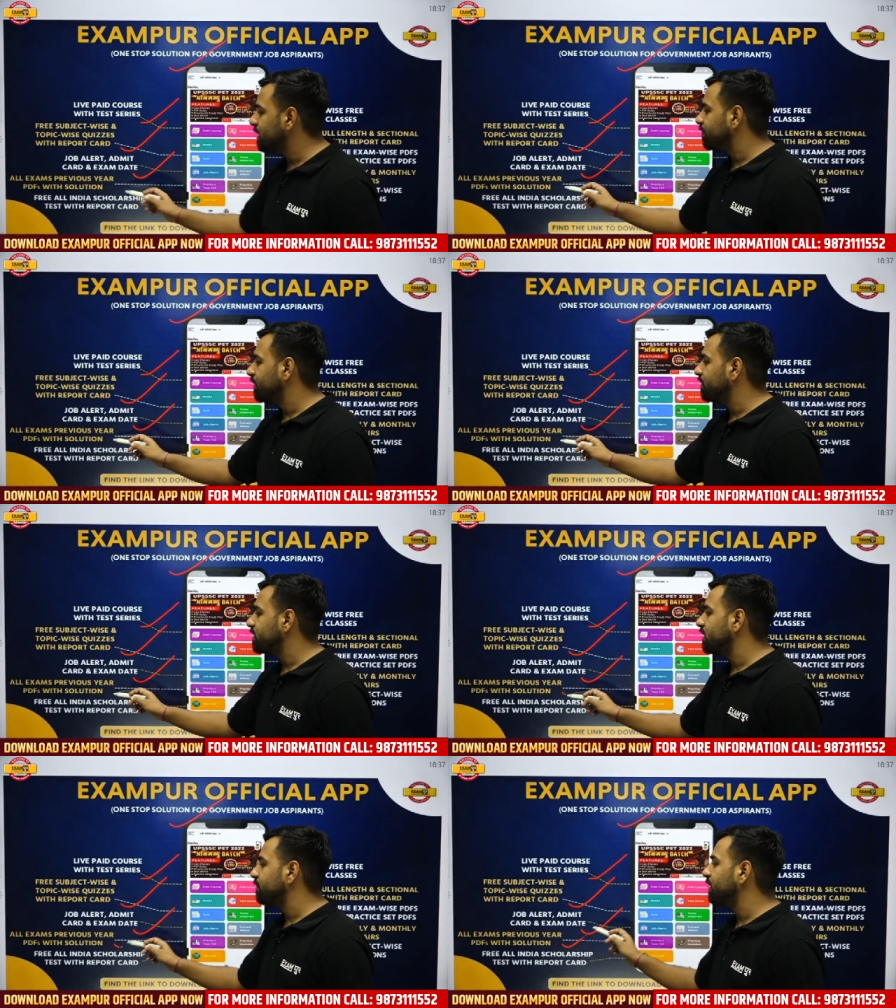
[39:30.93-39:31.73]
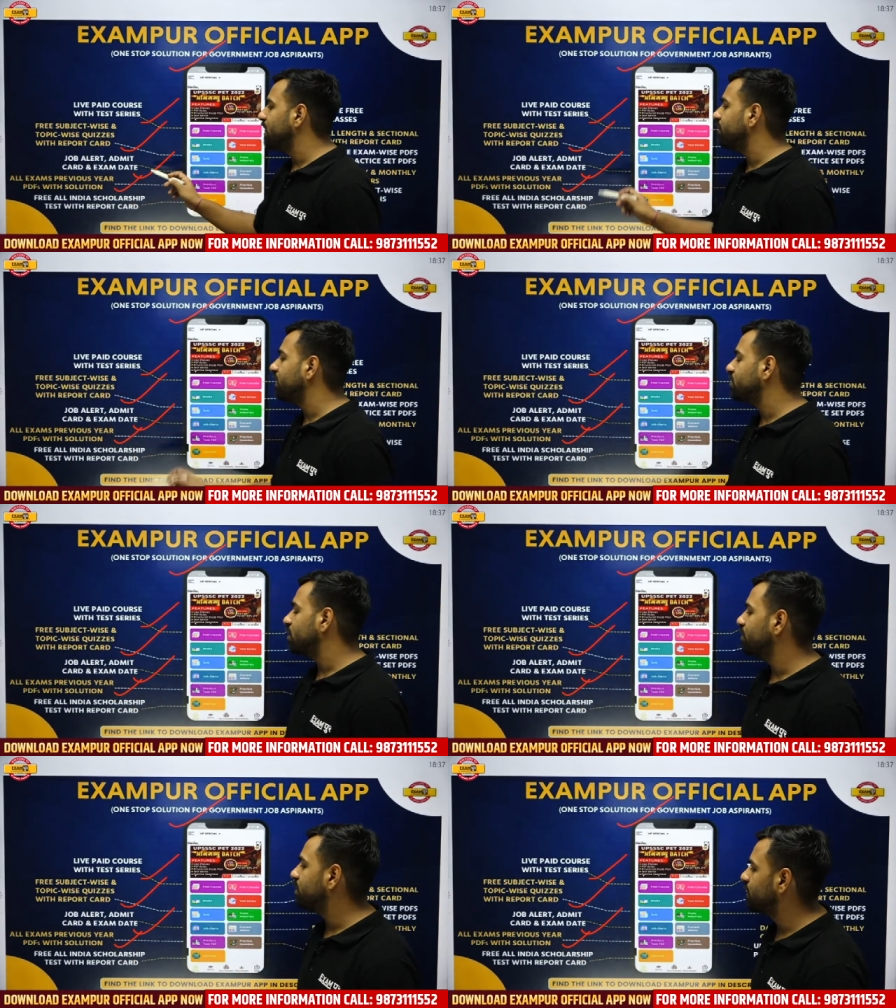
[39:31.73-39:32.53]
all exam previous year
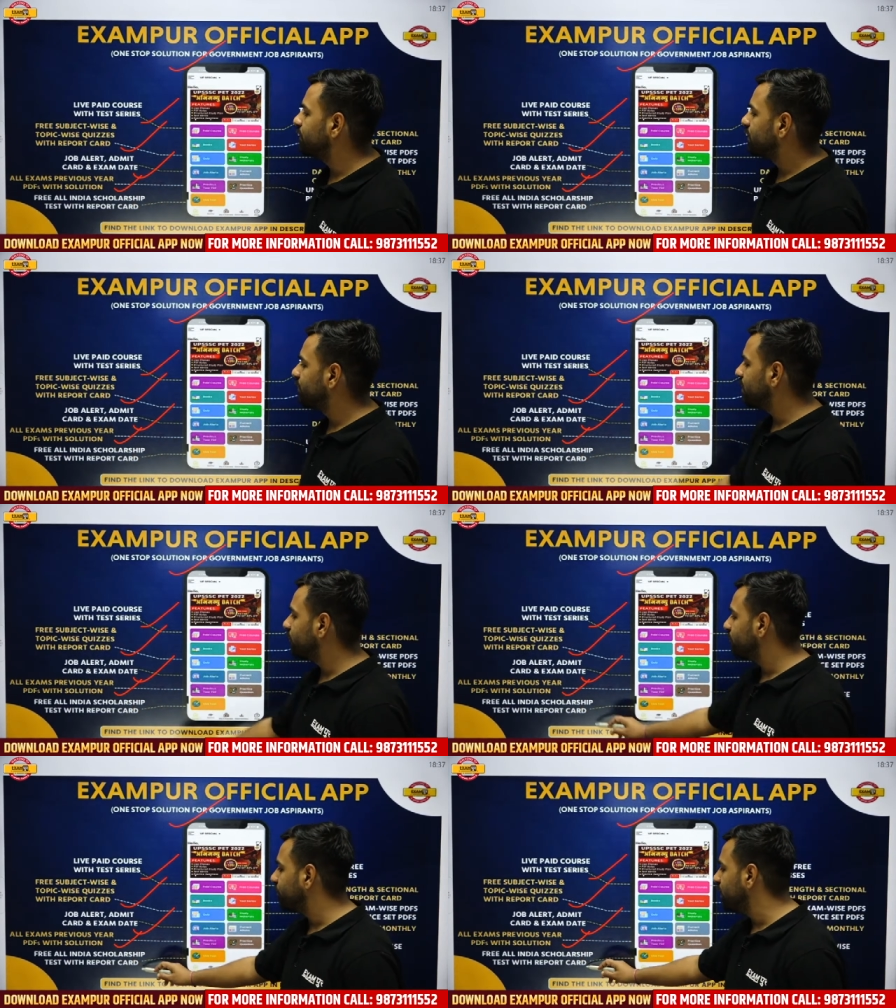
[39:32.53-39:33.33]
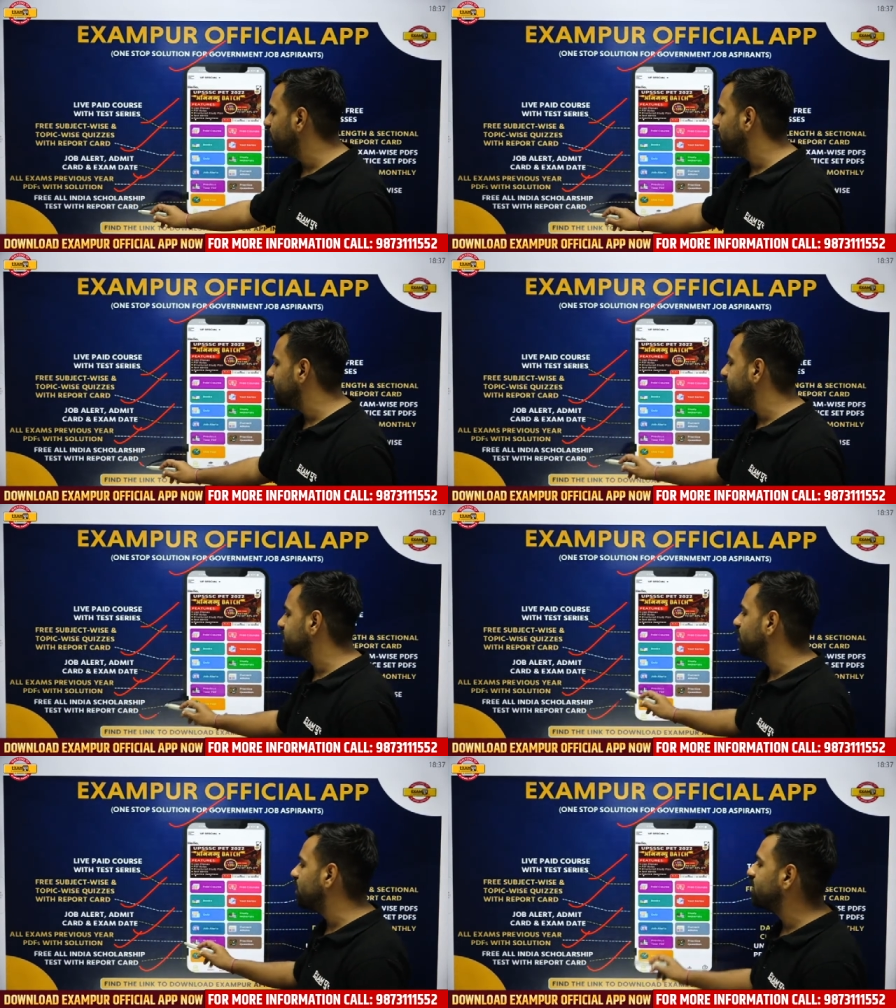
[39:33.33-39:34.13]
PDF with the solution. We have
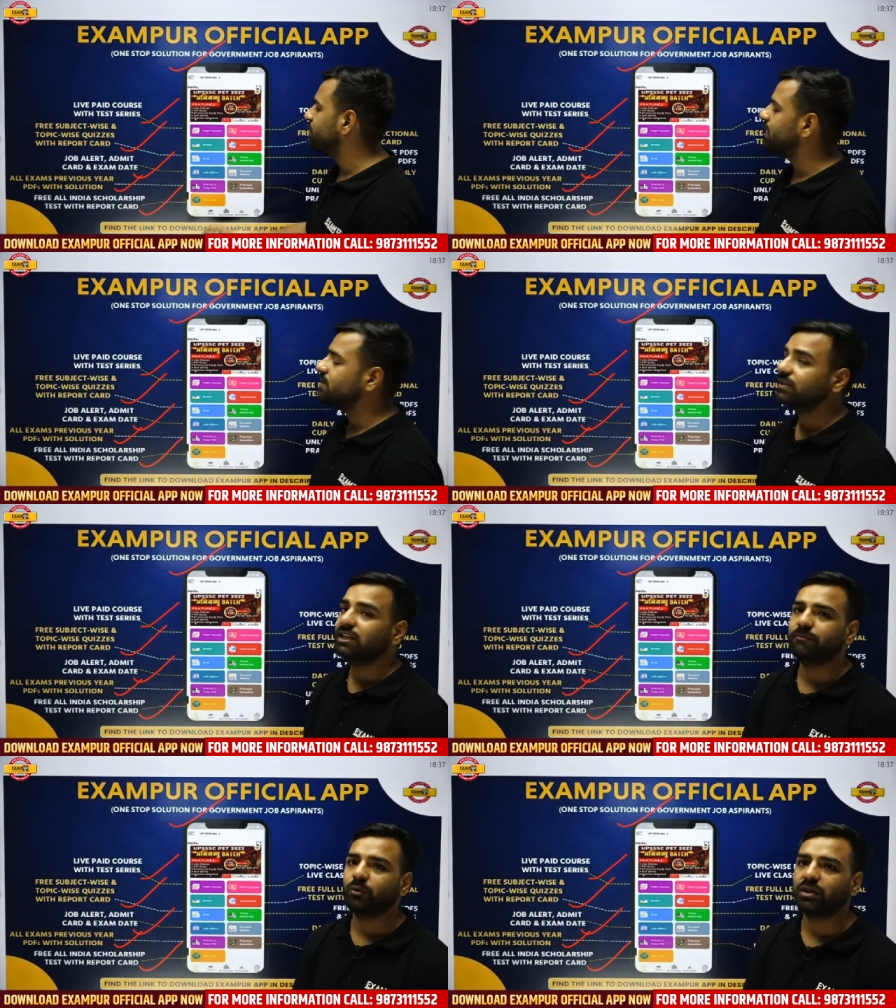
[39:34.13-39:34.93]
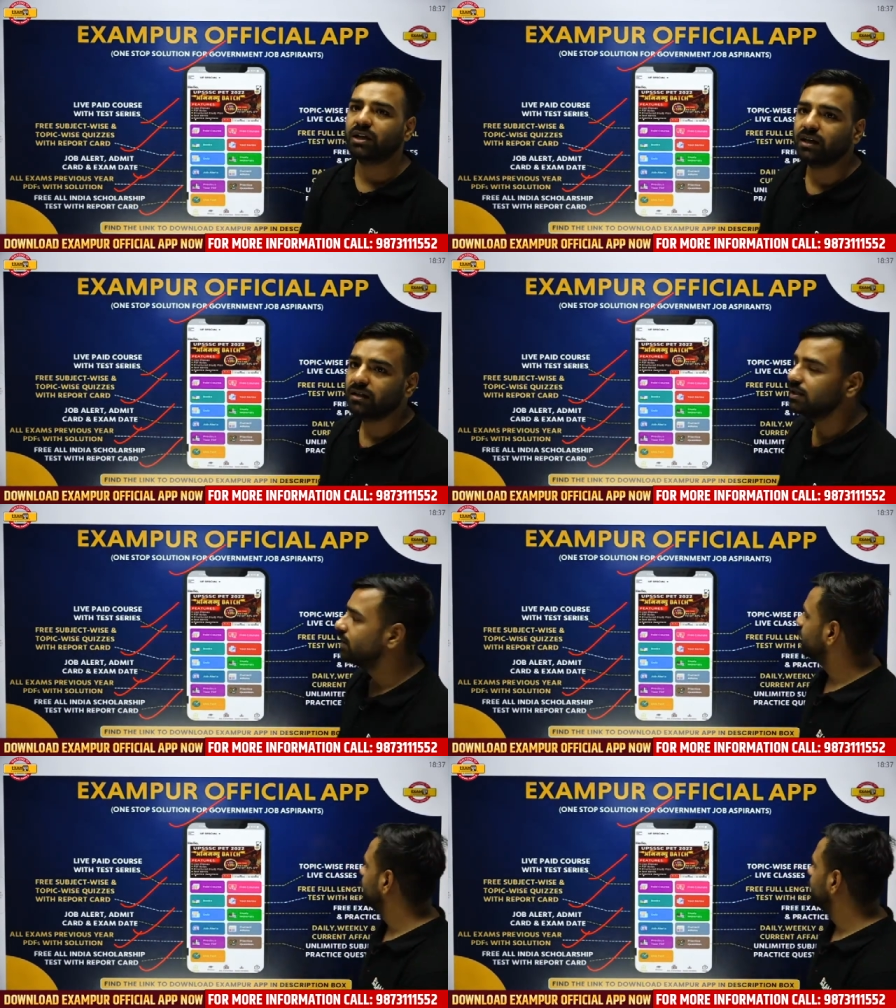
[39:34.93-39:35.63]
free All India scholarship test with the report